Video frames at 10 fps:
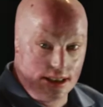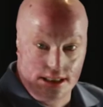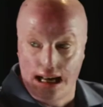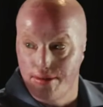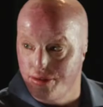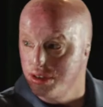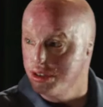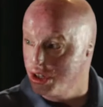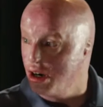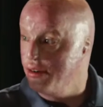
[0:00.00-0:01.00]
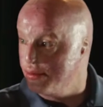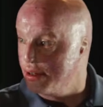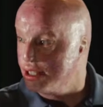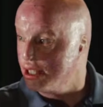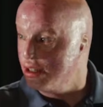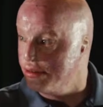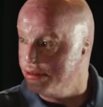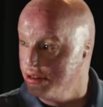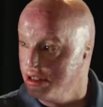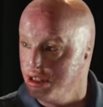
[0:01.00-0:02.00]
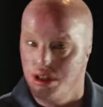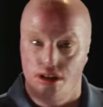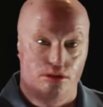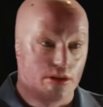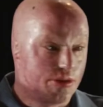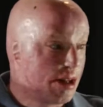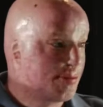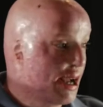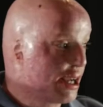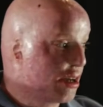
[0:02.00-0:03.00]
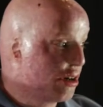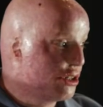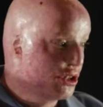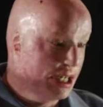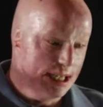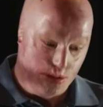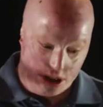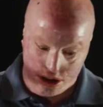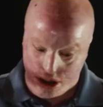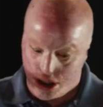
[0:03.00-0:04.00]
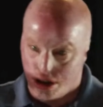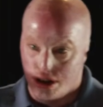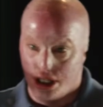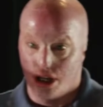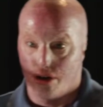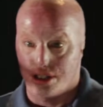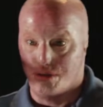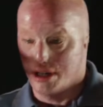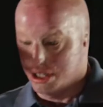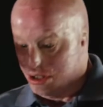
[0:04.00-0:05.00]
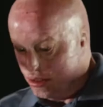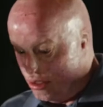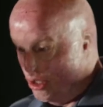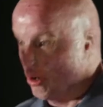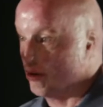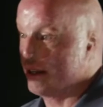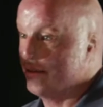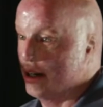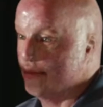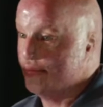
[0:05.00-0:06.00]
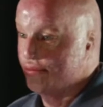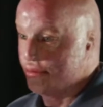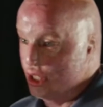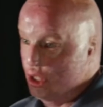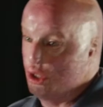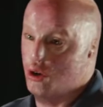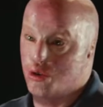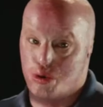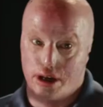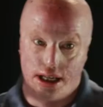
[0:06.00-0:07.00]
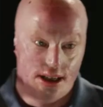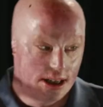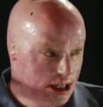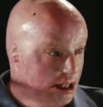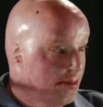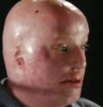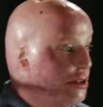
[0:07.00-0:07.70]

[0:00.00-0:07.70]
stop feeling sorry for myself, reflect back on our training where, you know, as a Ranger, you don't give up. You don't quit. You